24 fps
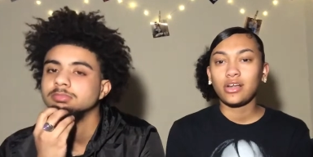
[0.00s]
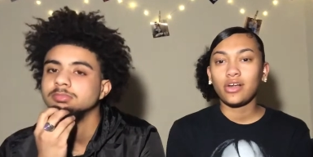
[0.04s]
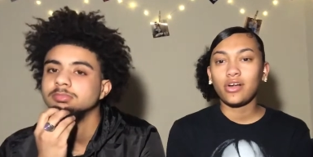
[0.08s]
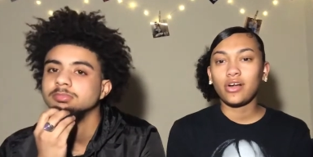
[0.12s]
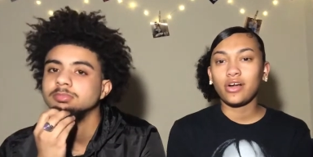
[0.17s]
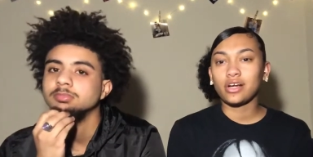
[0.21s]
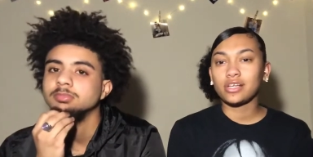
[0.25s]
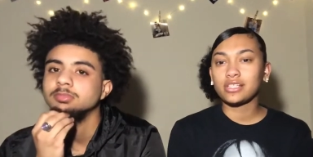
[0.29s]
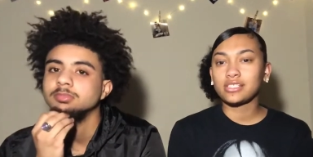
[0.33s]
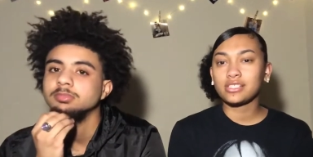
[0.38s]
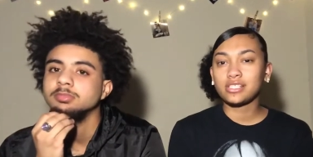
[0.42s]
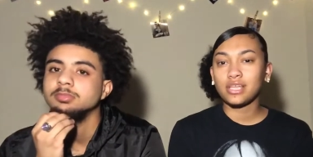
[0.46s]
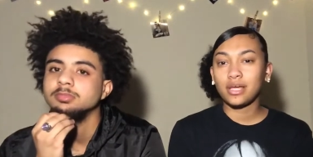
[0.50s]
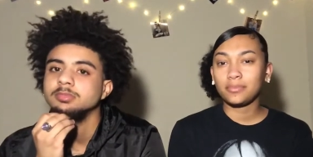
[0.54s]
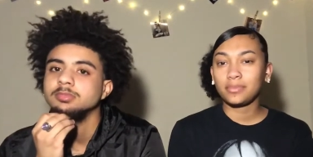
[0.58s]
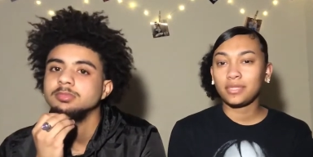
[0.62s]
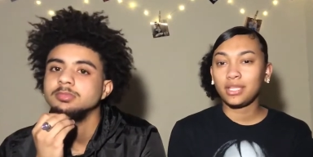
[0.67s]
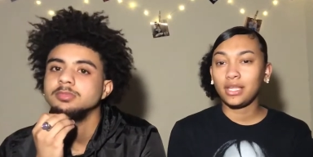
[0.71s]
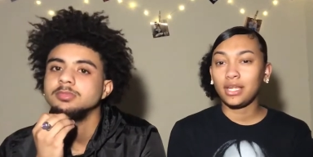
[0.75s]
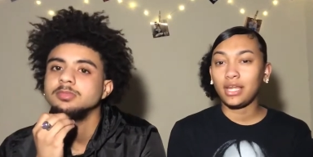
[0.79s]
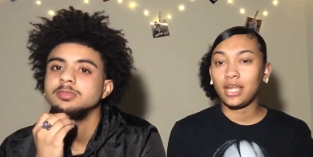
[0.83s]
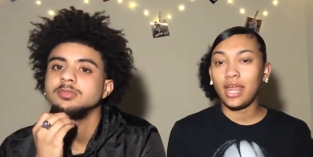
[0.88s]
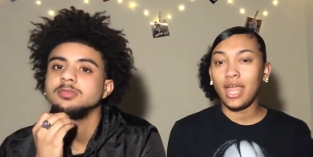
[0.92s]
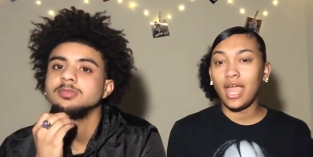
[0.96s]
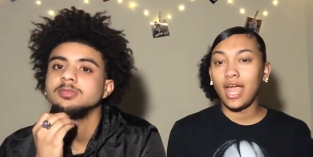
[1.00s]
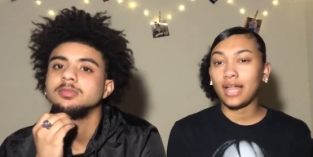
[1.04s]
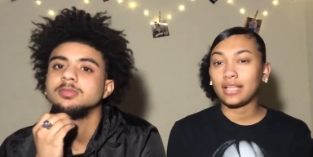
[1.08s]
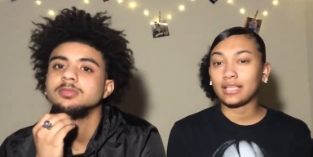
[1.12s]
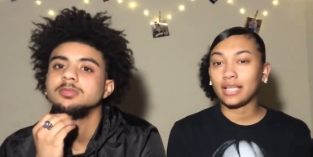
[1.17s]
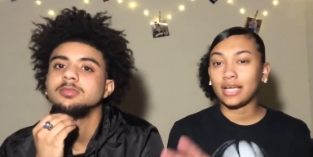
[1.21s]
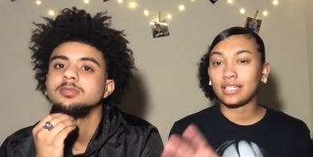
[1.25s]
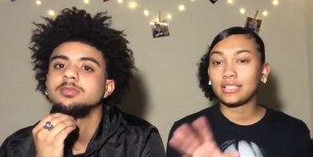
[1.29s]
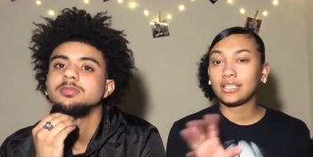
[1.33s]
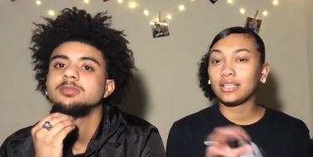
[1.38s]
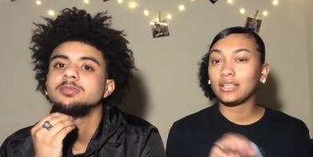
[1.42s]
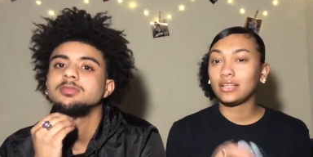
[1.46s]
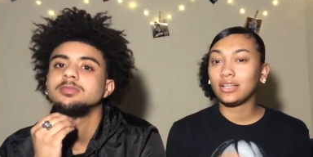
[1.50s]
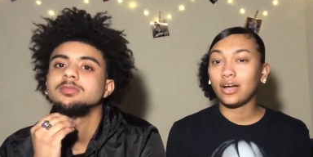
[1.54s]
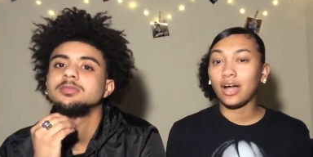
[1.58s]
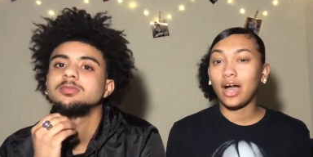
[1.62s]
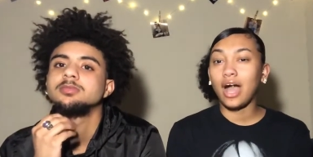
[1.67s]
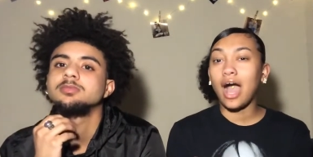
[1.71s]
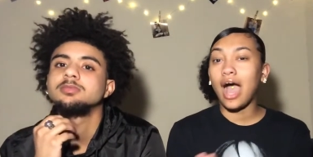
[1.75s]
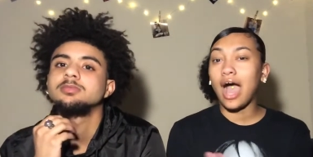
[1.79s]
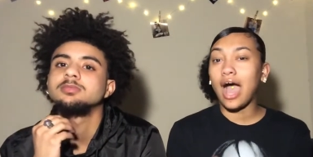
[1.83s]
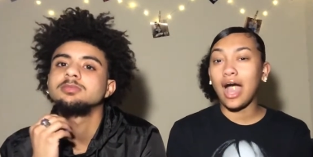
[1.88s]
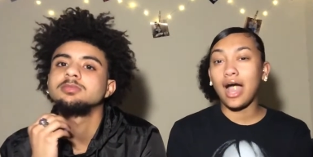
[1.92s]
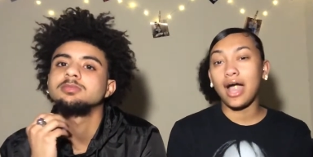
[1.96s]
Speaker 1: or something. It had like the little
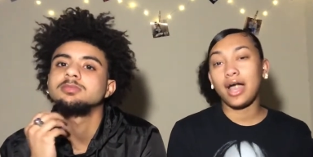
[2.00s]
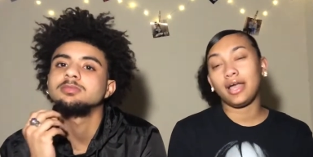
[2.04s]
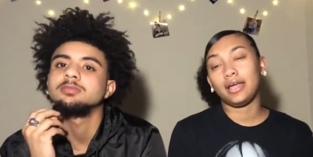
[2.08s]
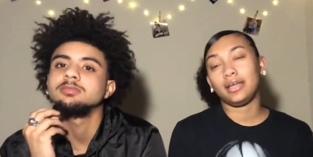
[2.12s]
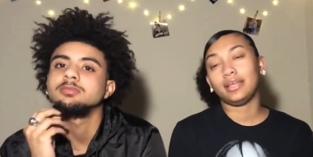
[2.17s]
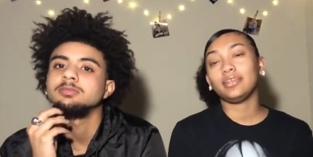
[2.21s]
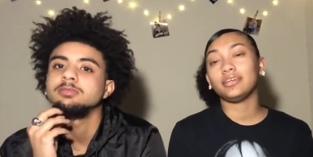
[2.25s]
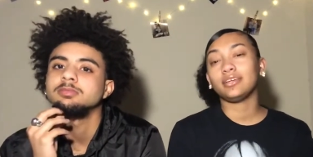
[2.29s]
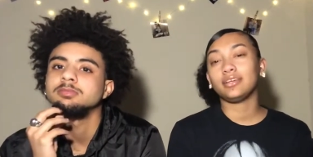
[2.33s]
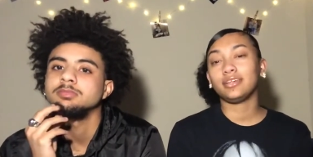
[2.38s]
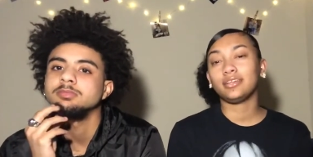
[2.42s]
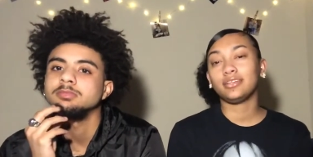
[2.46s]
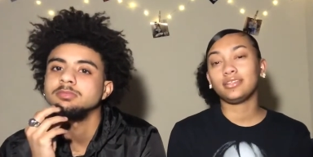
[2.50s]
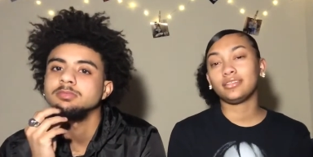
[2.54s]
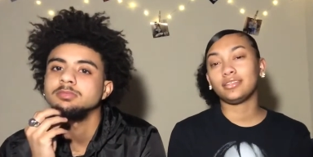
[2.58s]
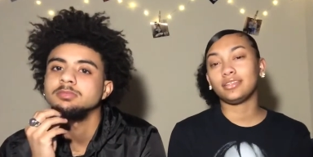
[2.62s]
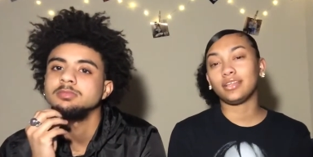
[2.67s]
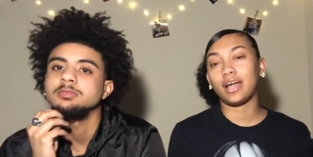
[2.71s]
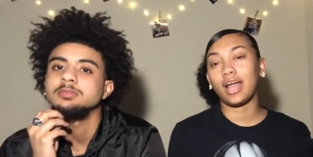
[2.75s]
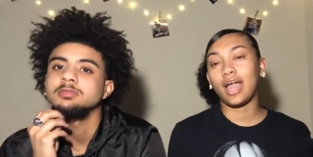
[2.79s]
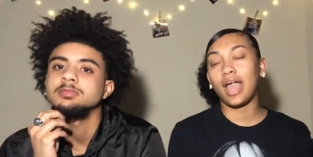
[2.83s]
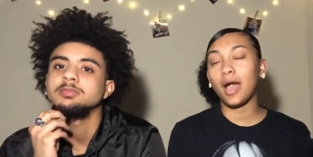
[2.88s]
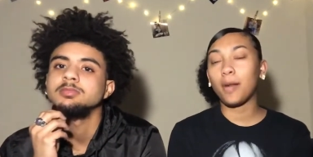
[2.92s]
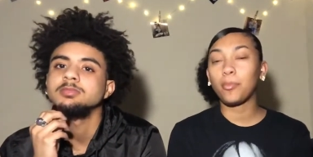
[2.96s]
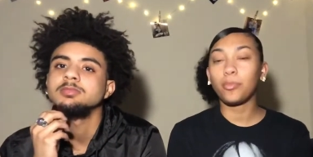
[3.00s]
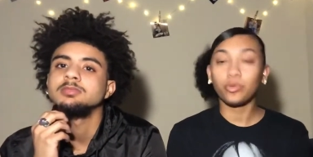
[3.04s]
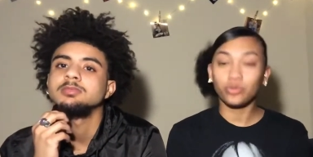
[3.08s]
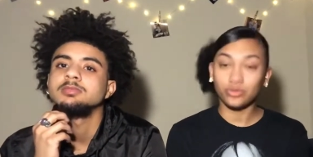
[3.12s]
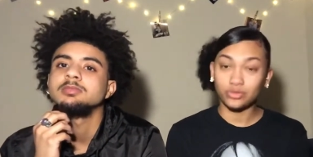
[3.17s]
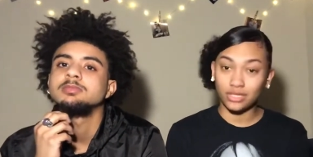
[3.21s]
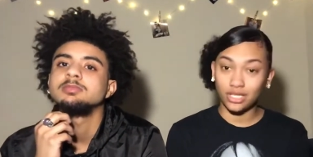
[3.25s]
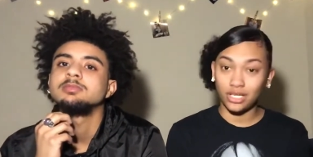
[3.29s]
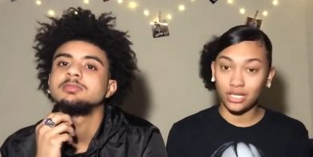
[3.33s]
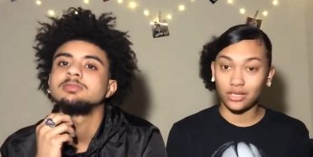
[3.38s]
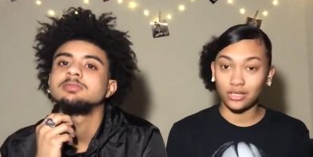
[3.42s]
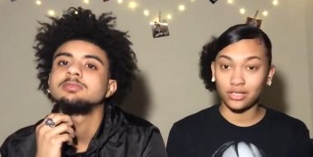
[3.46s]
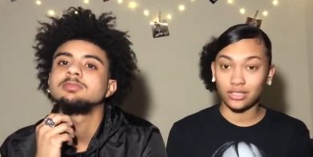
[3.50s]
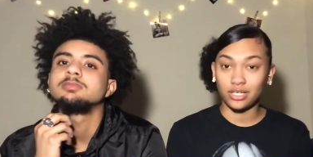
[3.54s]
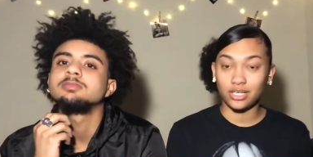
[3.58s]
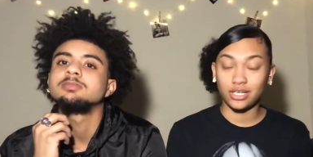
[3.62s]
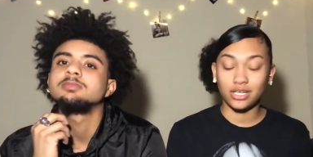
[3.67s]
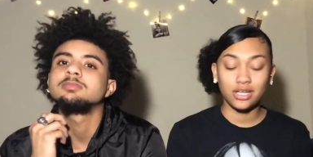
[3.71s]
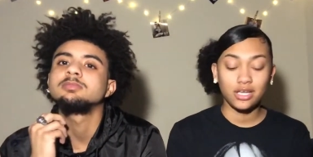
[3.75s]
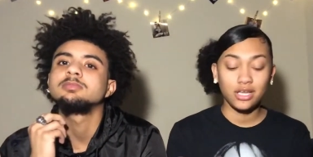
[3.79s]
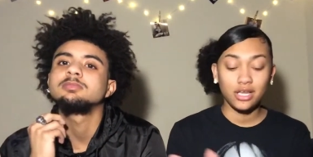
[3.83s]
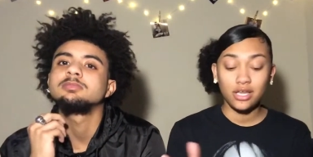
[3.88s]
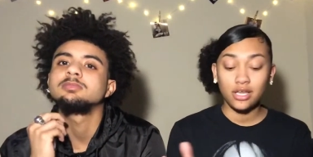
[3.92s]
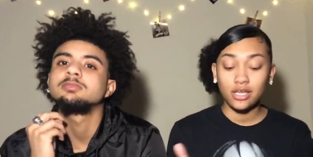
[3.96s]
eye, the apple thing on
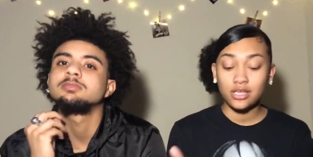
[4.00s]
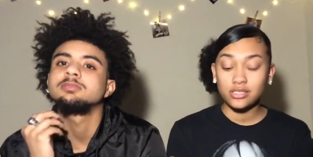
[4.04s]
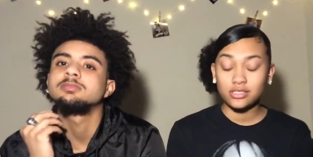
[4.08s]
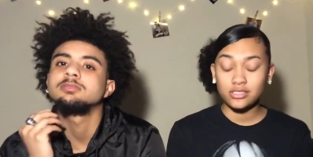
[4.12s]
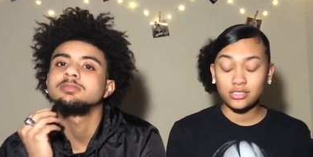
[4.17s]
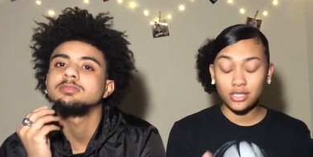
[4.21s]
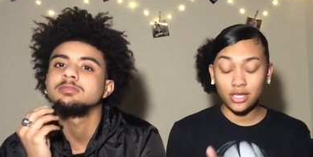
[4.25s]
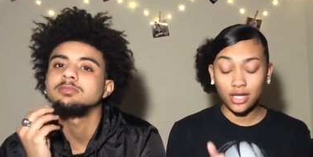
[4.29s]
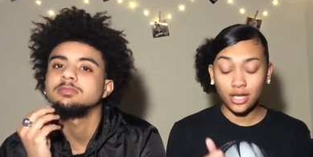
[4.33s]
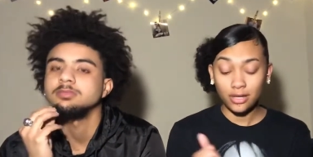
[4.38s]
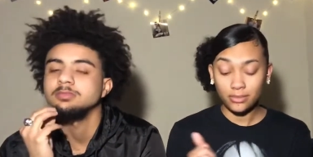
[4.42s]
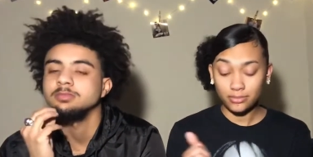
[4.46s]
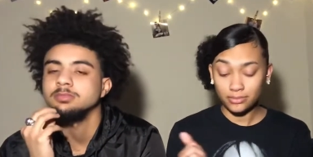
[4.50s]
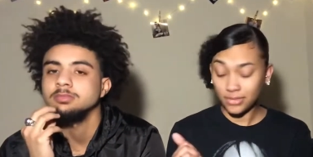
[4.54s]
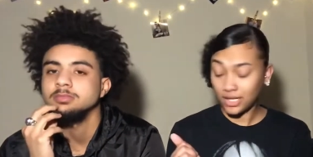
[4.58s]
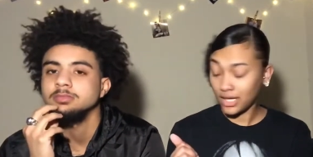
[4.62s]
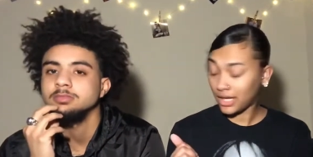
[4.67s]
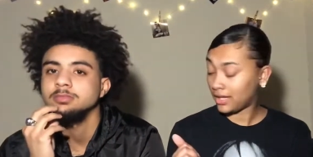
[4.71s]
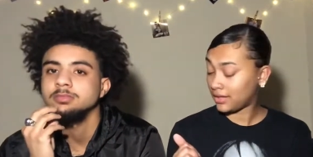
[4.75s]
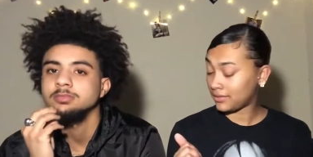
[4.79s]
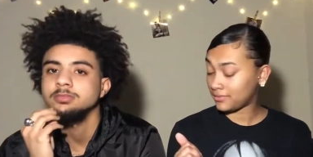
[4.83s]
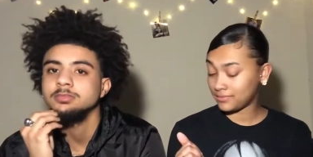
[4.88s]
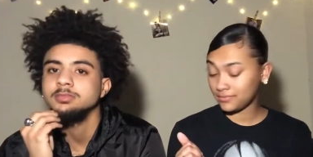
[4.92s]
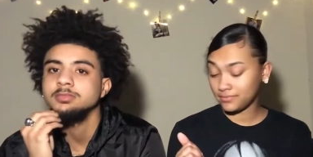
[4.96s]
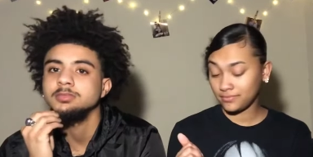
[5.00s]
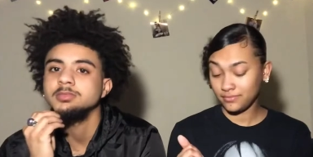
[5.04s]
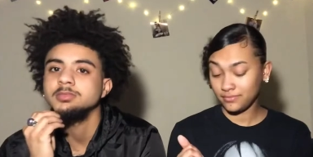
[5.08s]
there. So I'm like